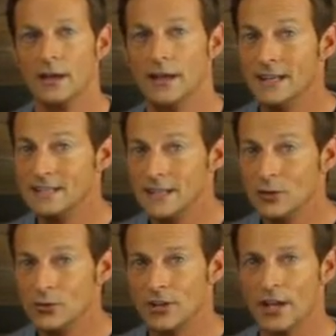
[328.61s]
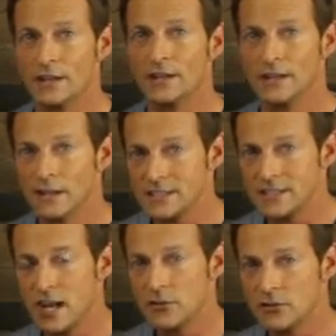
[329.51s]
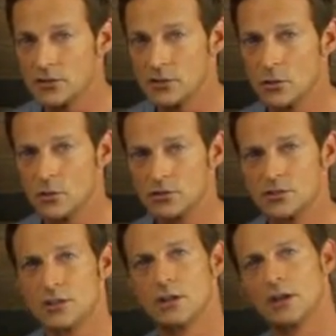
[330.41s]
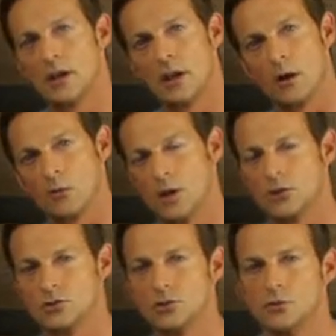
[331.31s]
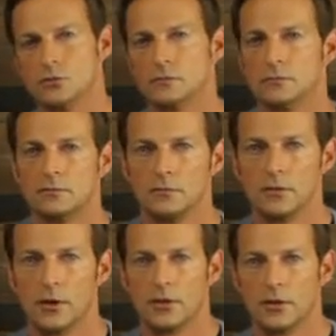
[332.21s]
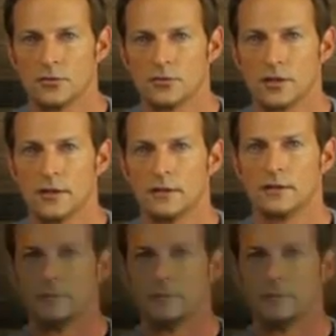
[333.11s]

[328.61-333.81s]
And until then, let's dive into the course, and I will catch you on the other side.